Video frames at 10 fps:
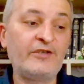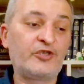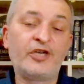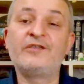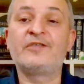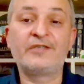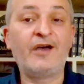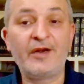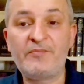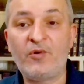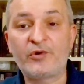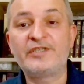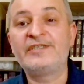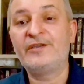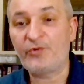other channels are
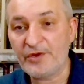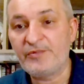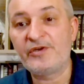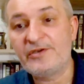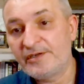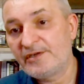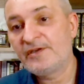reporting, and Reber